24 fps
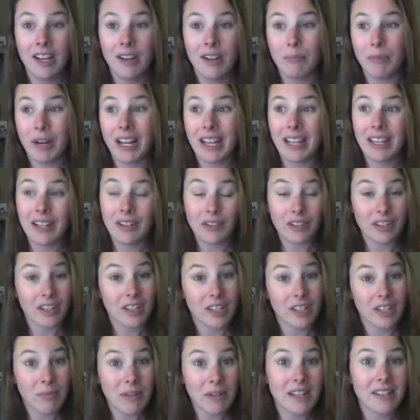but in order
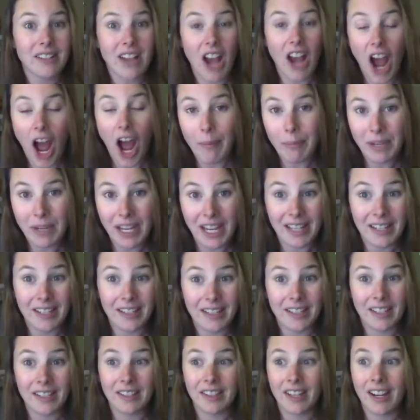to be a top
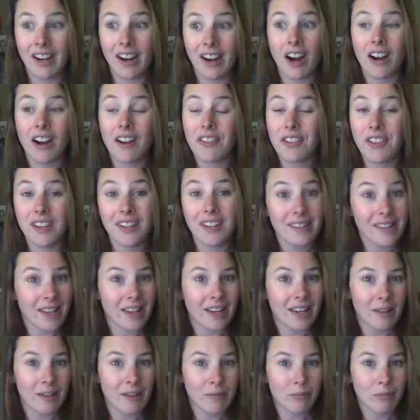candidate, there are things that
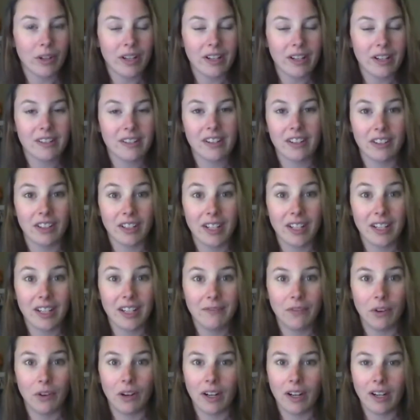employers are looking
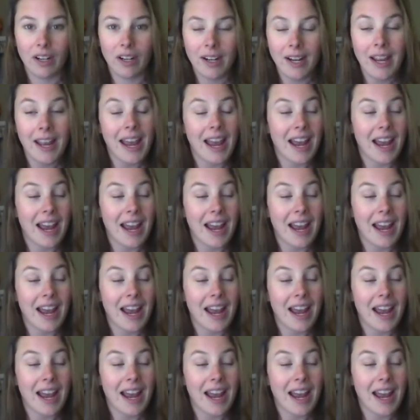for,